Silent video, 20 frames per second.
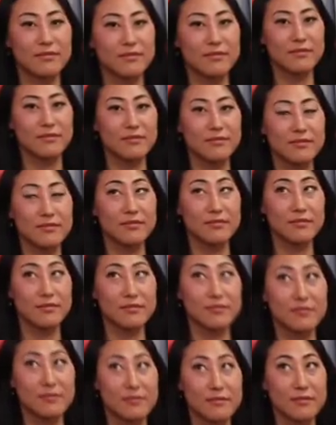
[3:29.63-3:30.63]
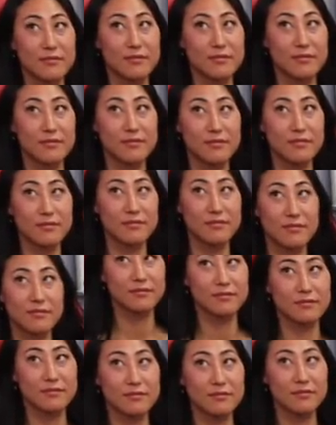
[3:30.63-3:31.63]

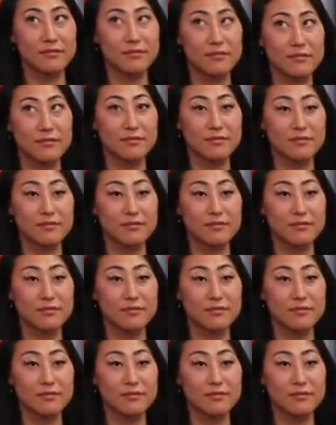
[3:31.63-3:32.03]
(not speaking)